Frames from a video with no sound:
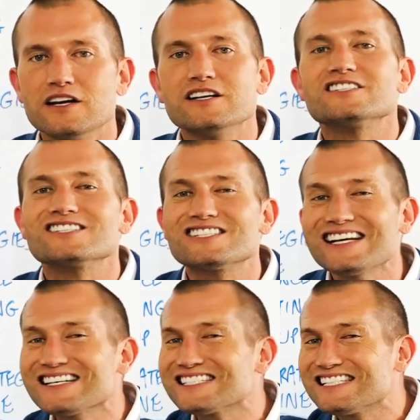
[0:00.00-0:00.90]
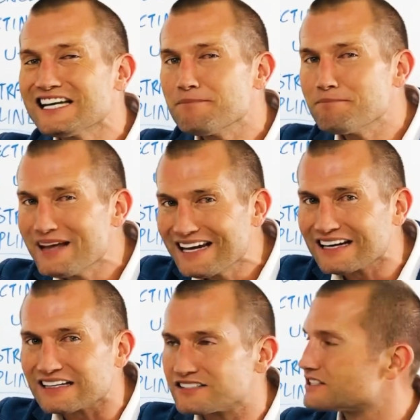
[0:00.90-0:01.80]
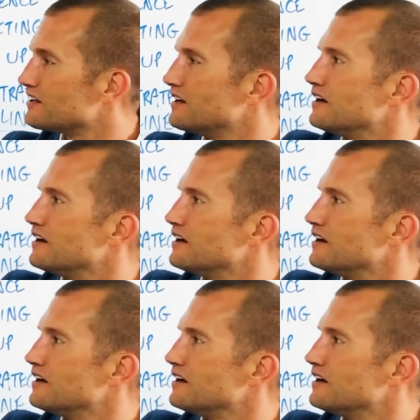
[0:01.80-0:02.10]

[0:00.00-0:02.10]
60 minutes